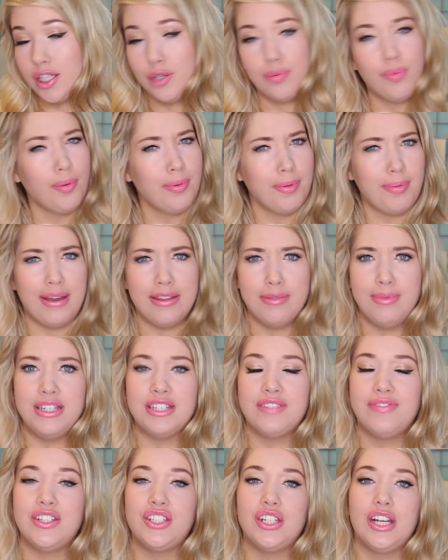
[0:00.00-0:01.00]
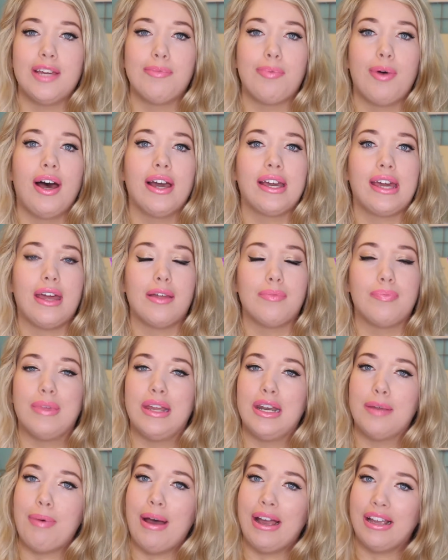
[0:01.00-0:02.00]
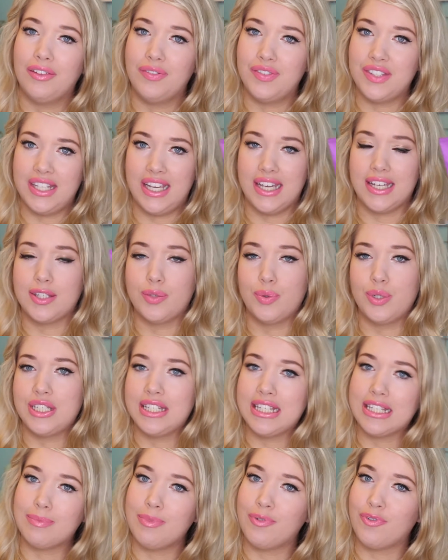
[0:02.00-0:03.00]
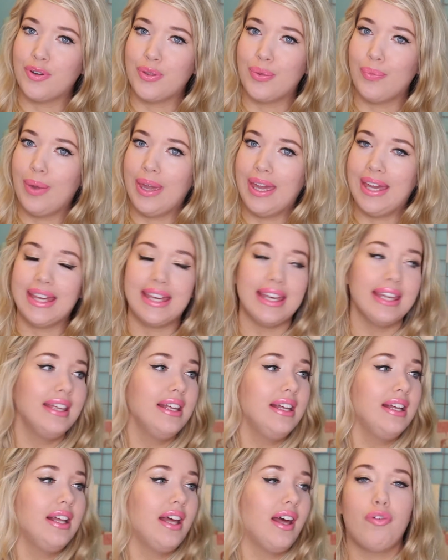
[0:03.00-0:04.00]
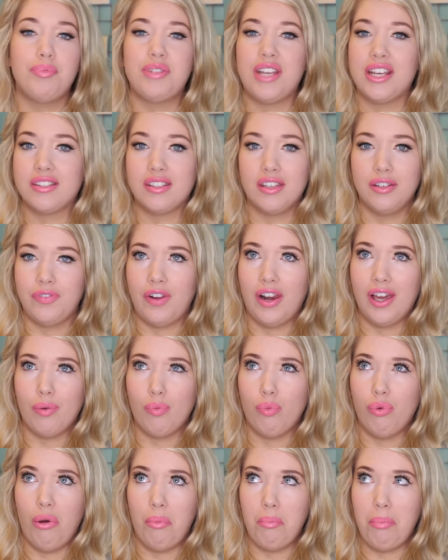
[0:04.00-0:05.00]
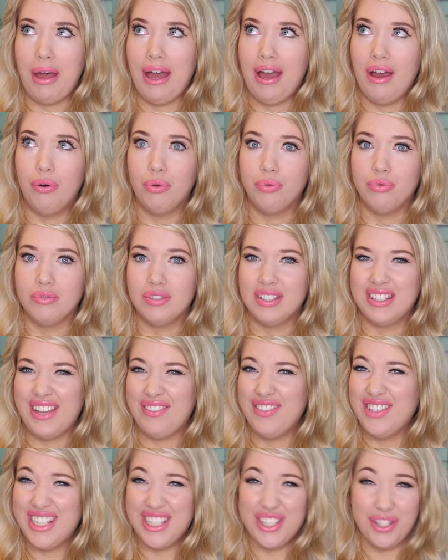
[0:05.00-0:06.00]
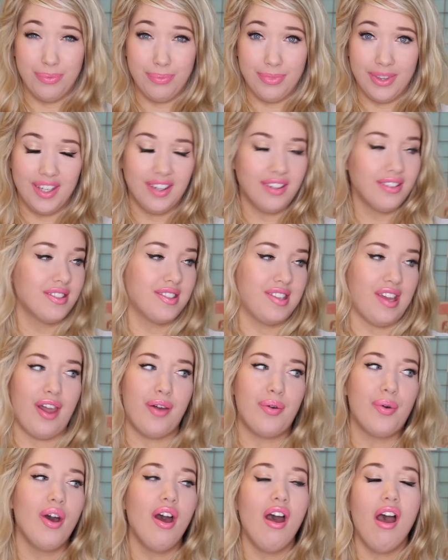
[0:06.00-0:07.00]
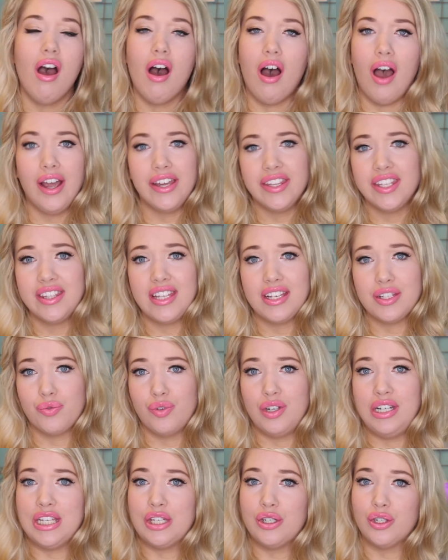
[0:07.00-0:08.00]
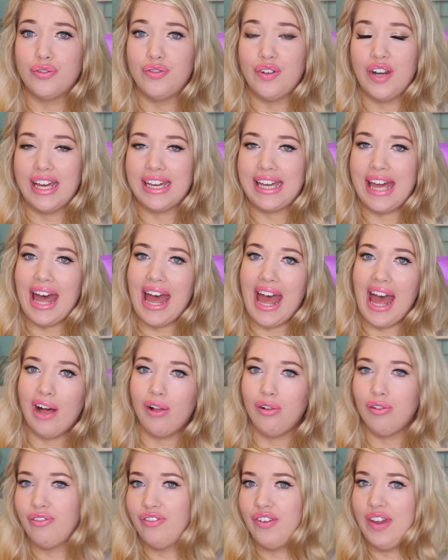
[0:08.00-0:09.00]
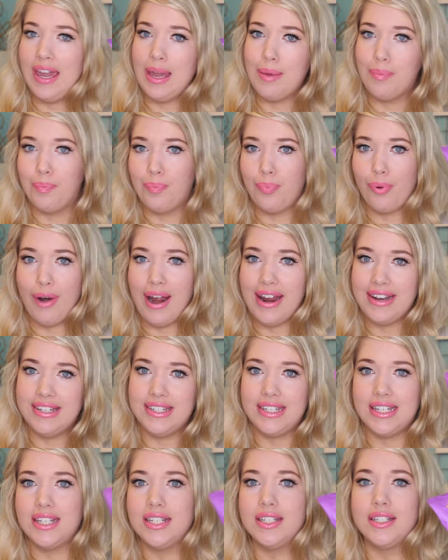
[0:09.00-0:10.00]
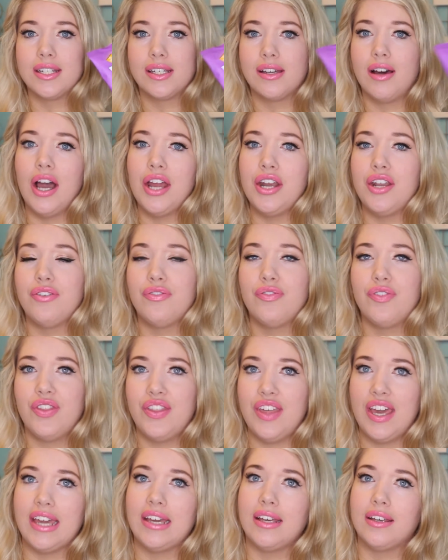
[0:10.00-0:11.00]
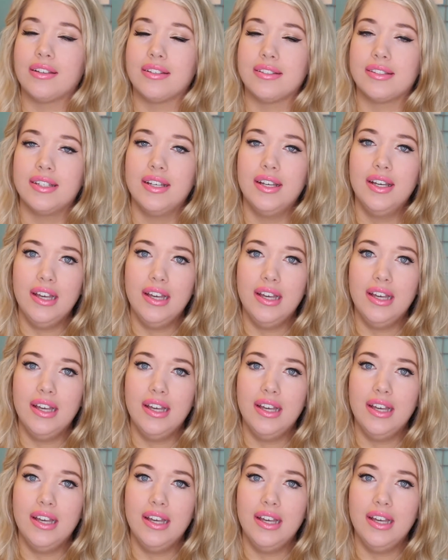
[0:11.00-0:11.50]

You can probably buy them individually, but I get them in a pack of 6, which sees me through the week from Tesco for like £1.70 something. So I think that's really good for like a healthy branded kind of thing, because